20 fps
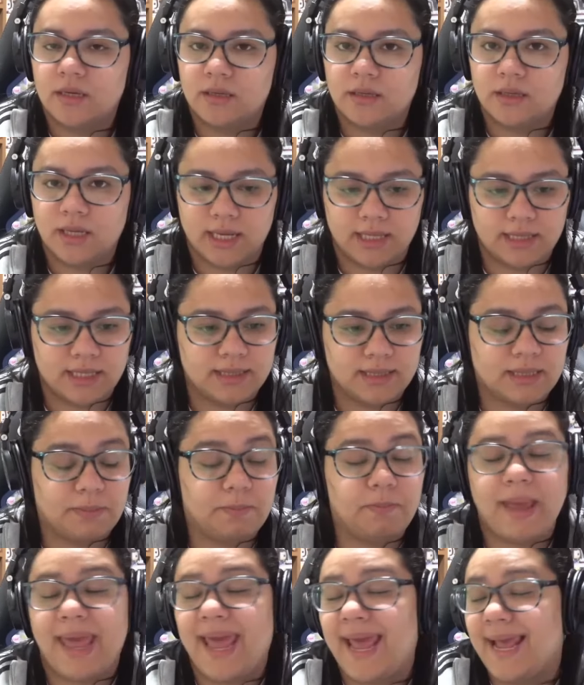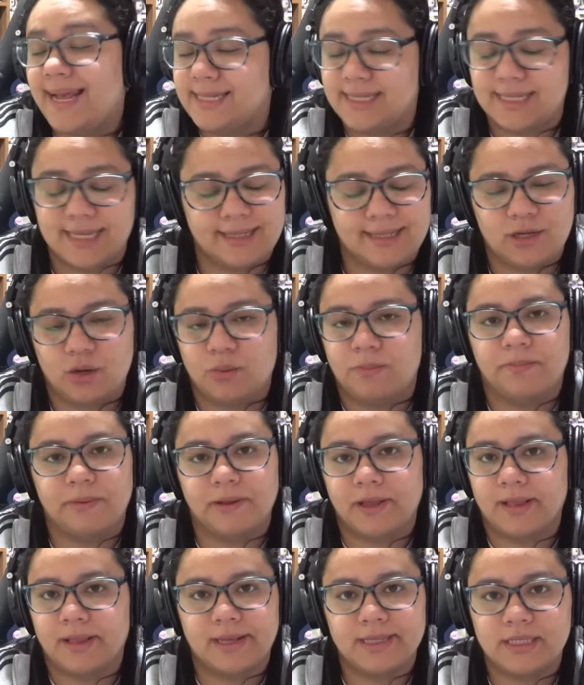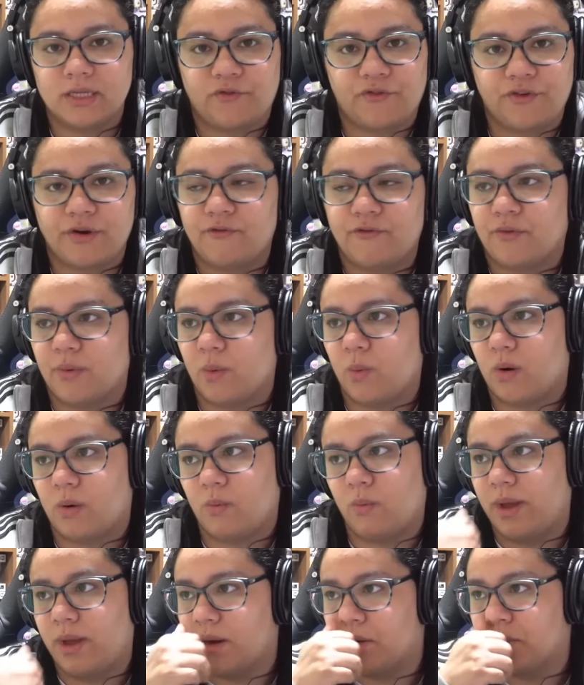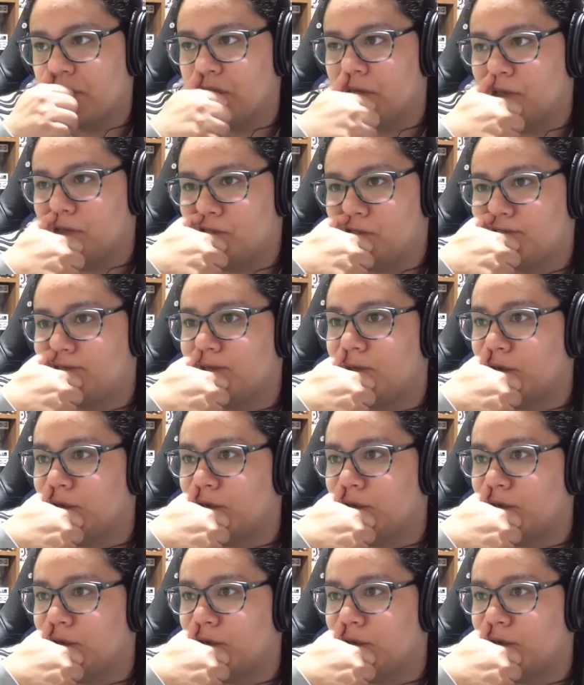The pace is completely different from what we are used to